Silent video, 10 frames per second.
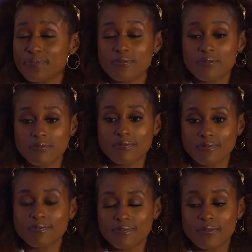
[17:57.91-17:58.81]
the spiritual
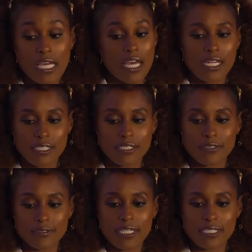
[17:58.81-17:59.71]
shit. Like, that's
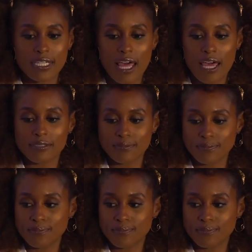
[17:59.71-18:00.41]
always my